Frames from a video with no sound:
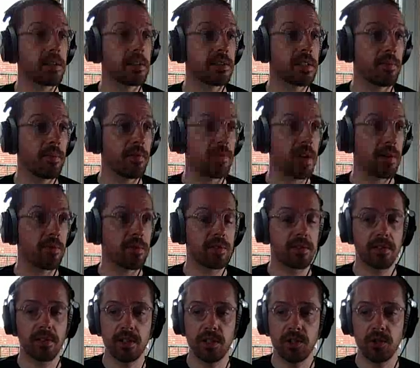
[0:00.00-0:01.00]
of that was
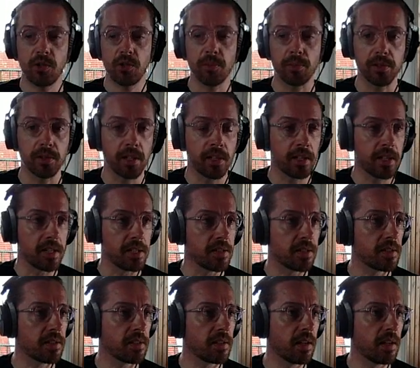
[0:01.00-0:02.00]
enjoyable, at least.
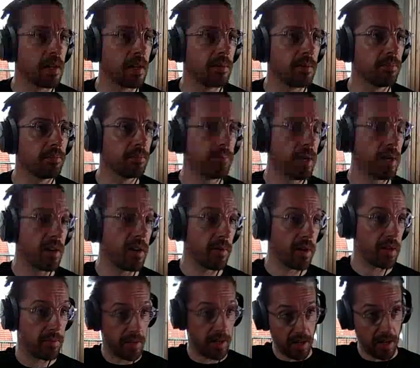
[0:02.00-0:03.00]
But anyway,
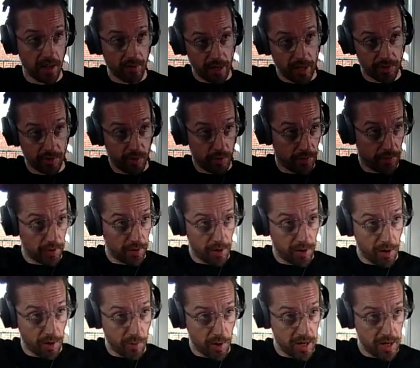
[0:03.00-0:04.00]
we're kind of like dog fooding our
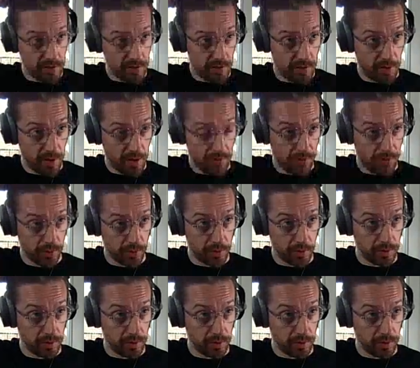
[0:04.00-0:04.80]
way to a full